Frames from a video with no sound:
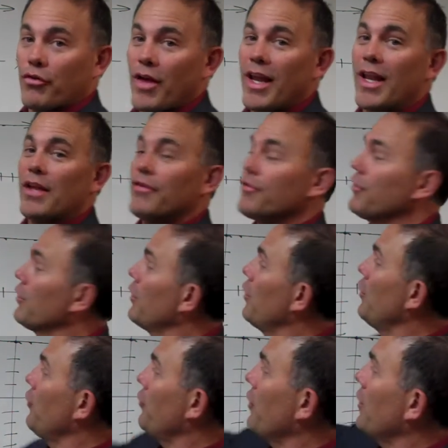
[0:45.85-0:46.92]
So that is a
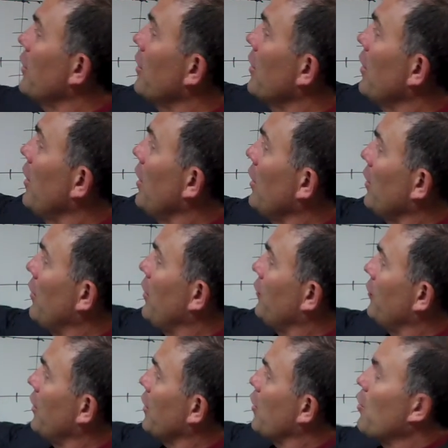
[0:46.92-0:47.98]
solution to
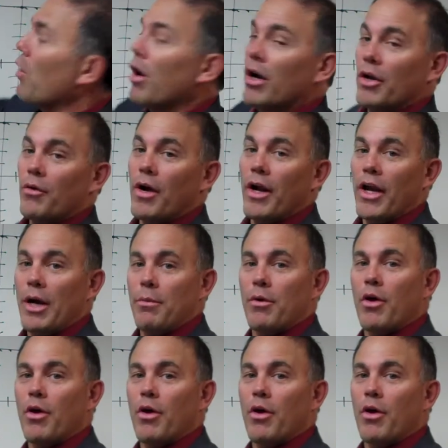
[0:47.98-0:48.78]
this inequality right here.